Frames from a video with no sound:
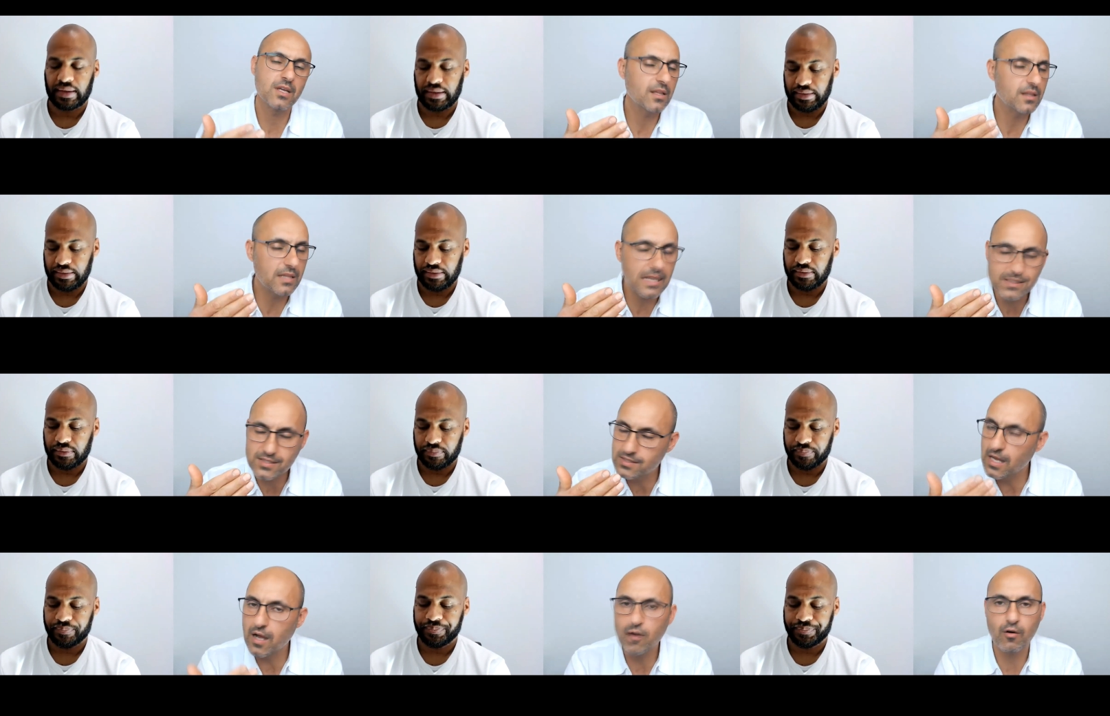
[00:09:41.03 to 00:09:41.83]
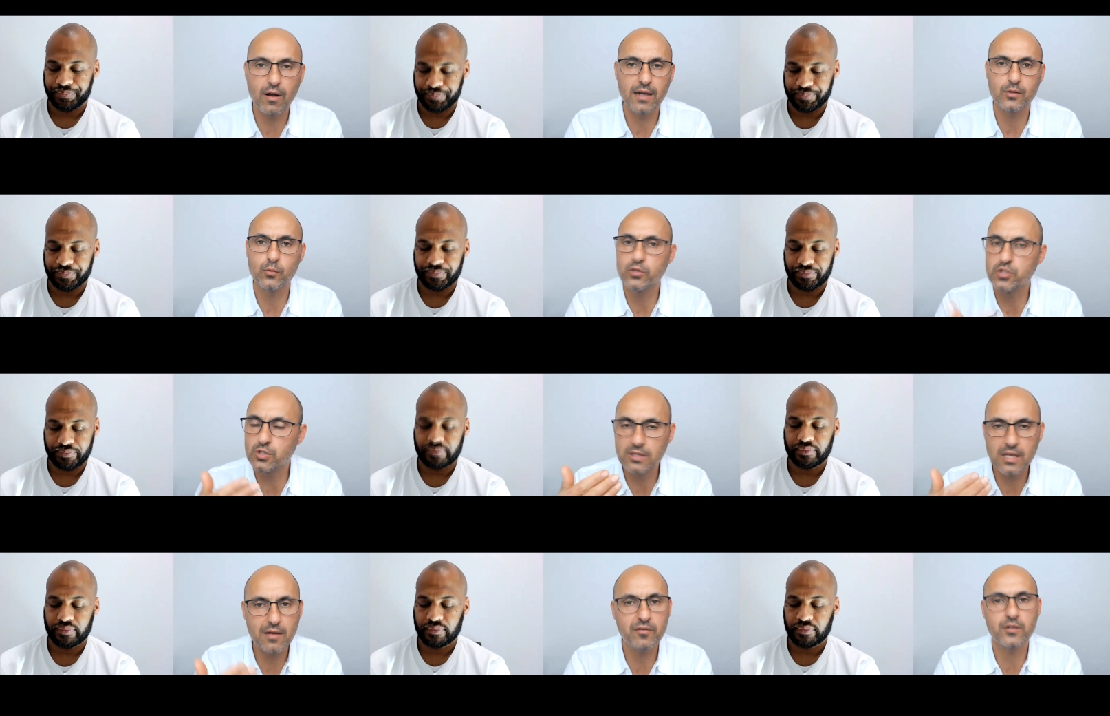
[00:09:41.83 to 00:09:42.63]
Speaker 1: That's not right. We should
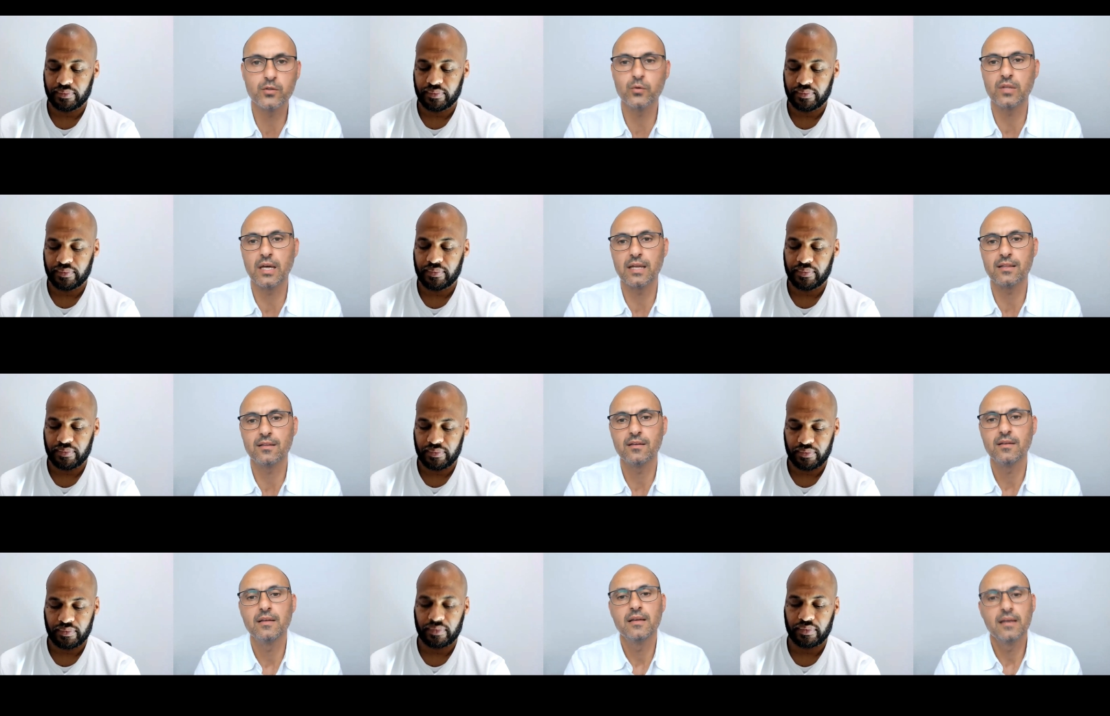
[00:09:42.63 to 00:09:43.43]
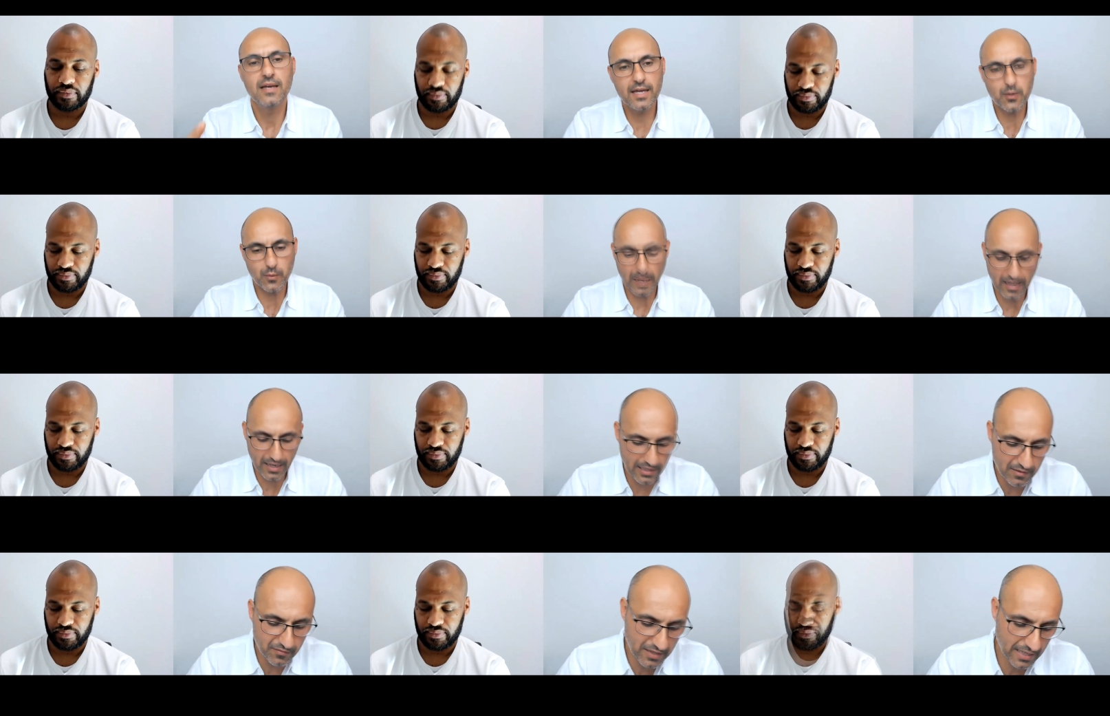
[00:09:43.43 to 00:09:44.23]
never do that. Anyway, I'll
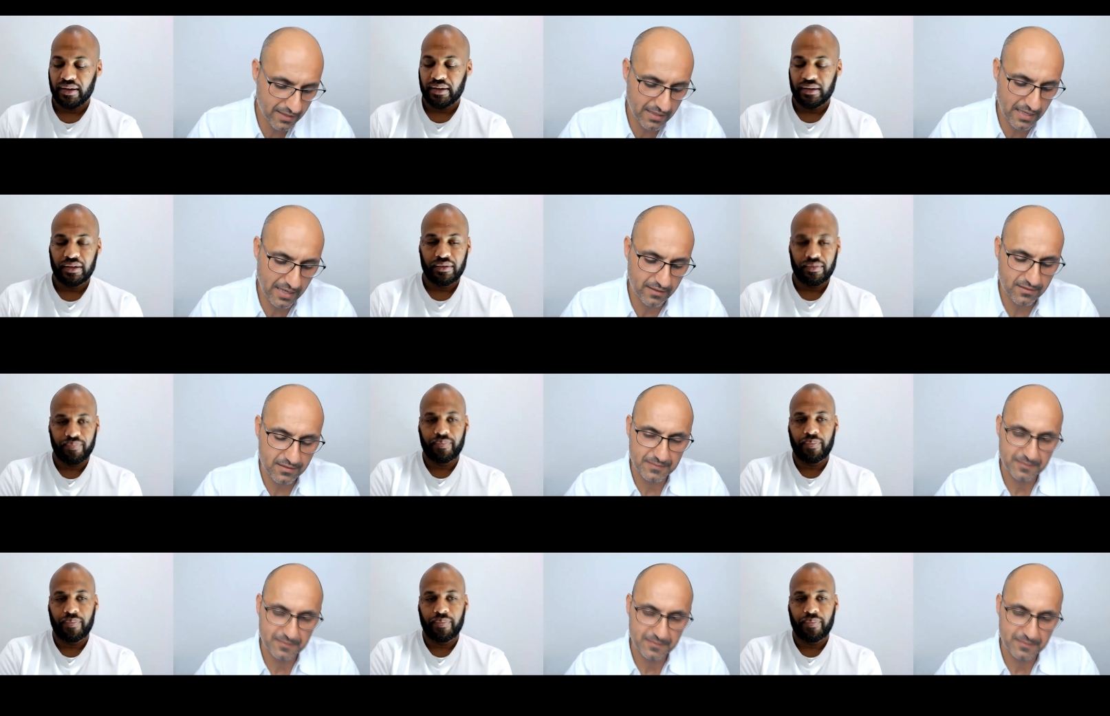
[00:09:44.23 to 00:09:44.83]
leave it at that.